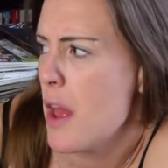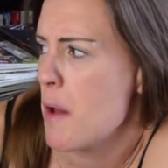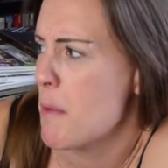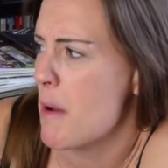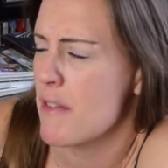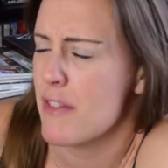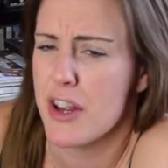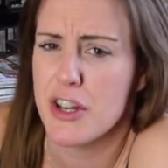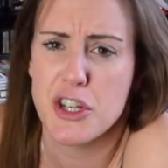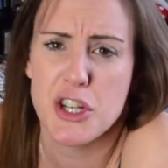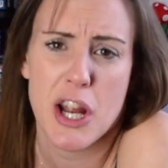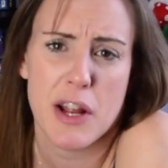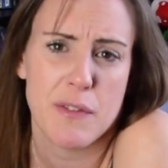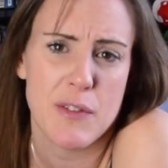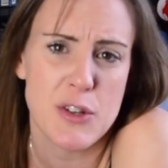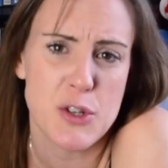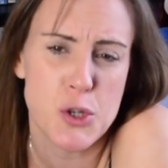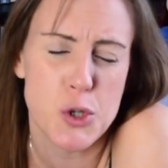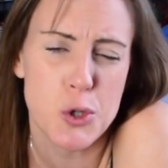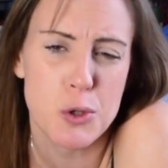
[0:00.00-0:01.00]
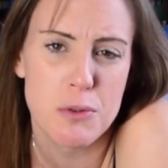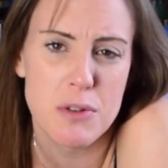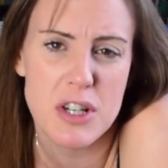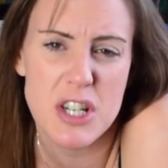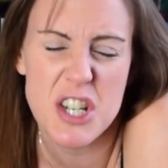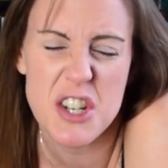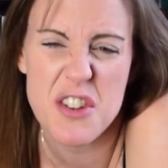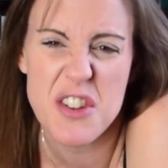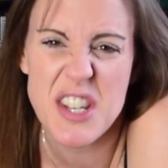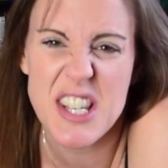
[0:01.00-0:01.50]
Have I checked this door
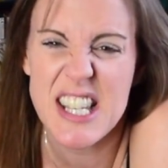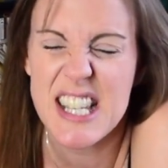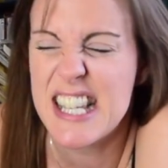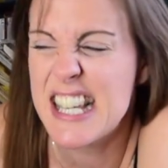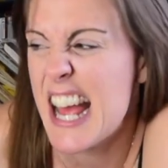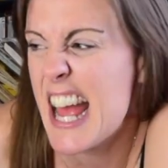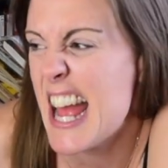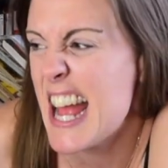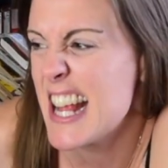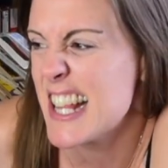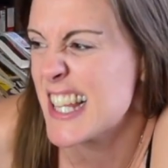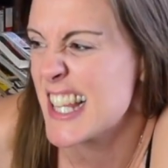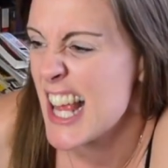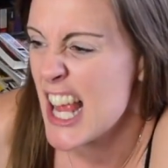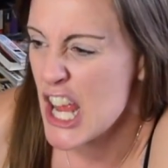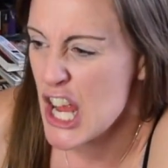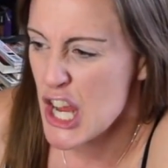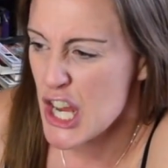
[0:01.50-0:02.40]
under the stairs?